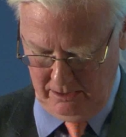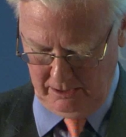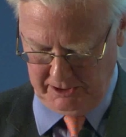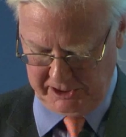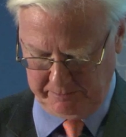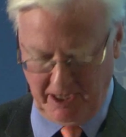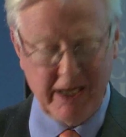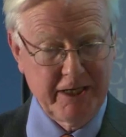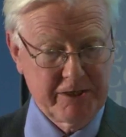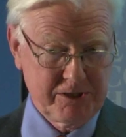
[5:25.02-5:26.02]
It
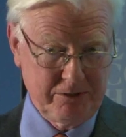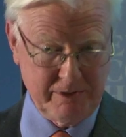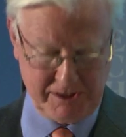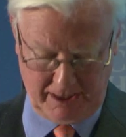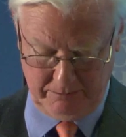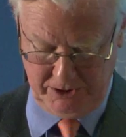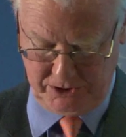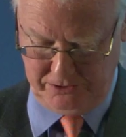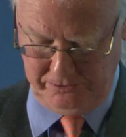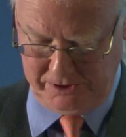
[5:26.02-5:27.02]
aspires to
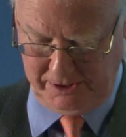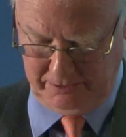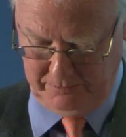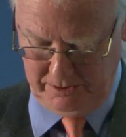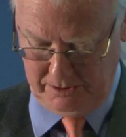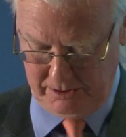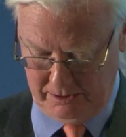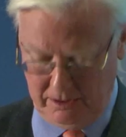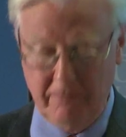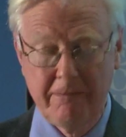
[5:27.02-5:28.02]
establish true statements,
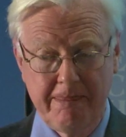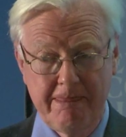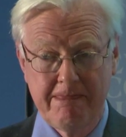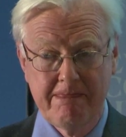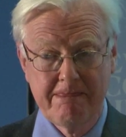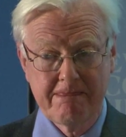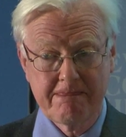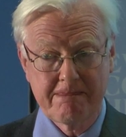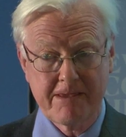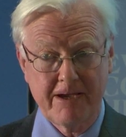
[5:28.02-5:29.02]

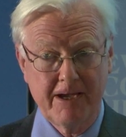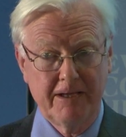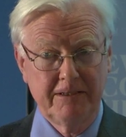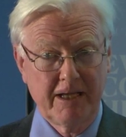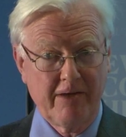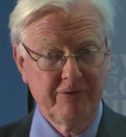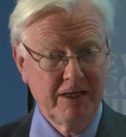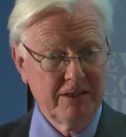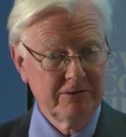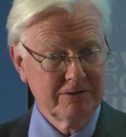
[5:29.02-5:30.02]
and
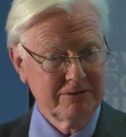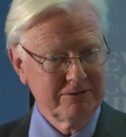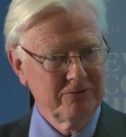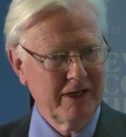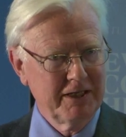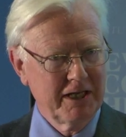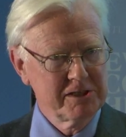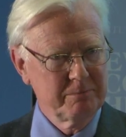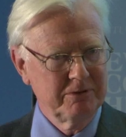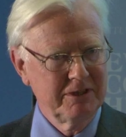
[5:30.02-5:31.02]
having the right
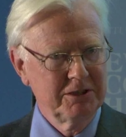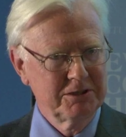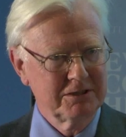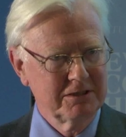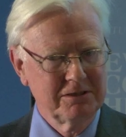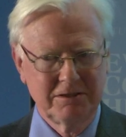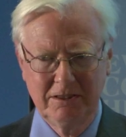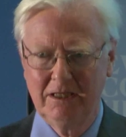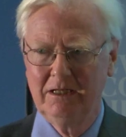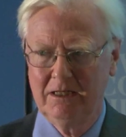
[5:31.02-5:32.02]
aspirations
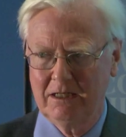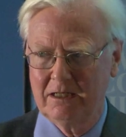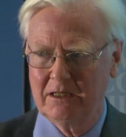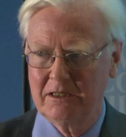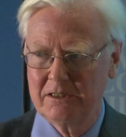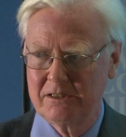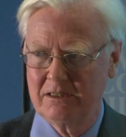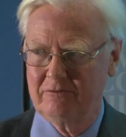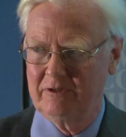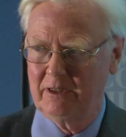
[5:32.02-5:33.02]
is
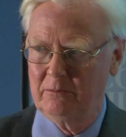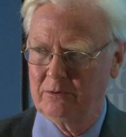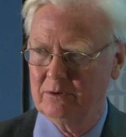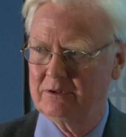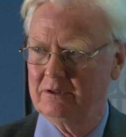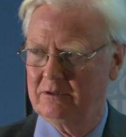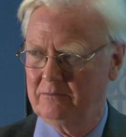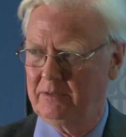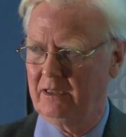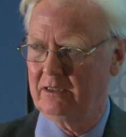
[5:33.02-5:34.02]
a very important
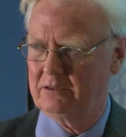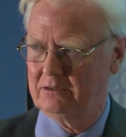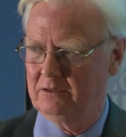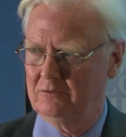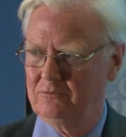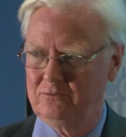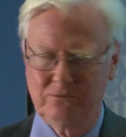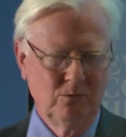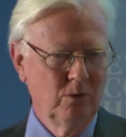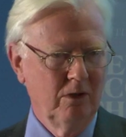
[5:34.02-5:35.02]
part of
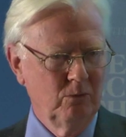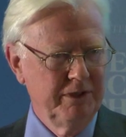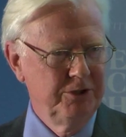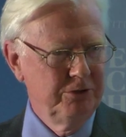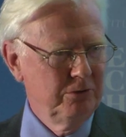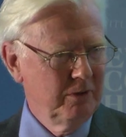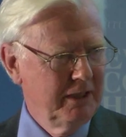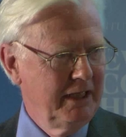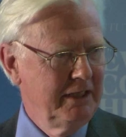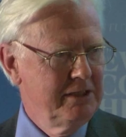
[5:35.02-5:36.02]
what we do
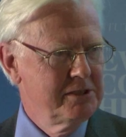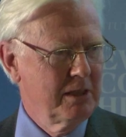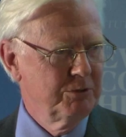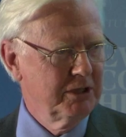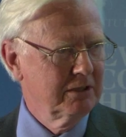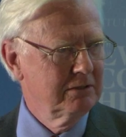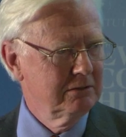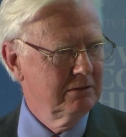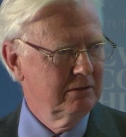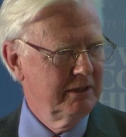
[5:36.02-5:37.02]
in any subject
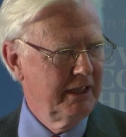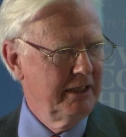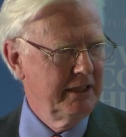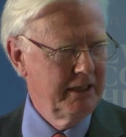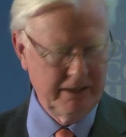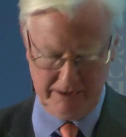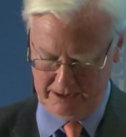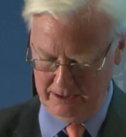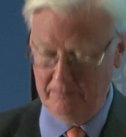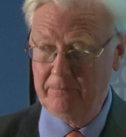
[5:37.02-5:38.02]
or in any area.